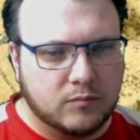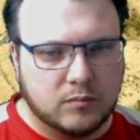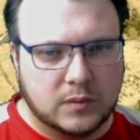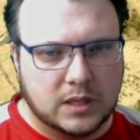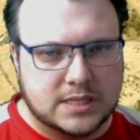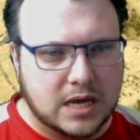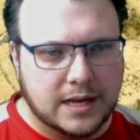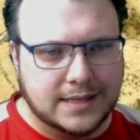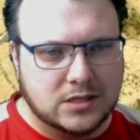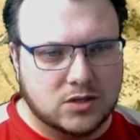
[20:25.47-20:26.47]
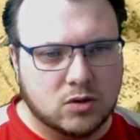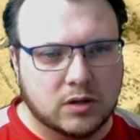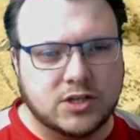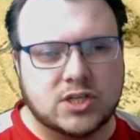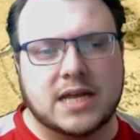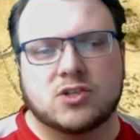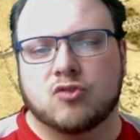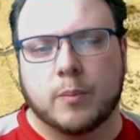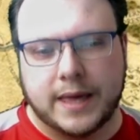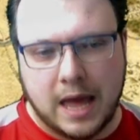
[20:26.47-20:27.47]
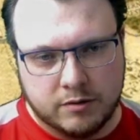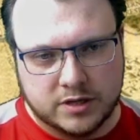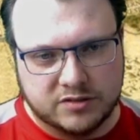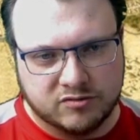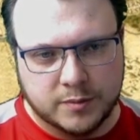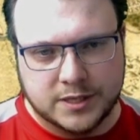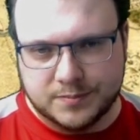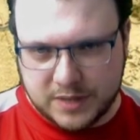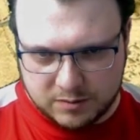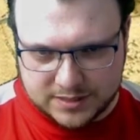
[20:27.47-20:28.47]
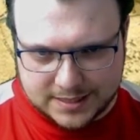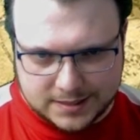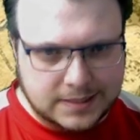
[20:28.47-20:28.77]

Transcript: Sky Lantern at all. I just had to drop a character from it. That was it.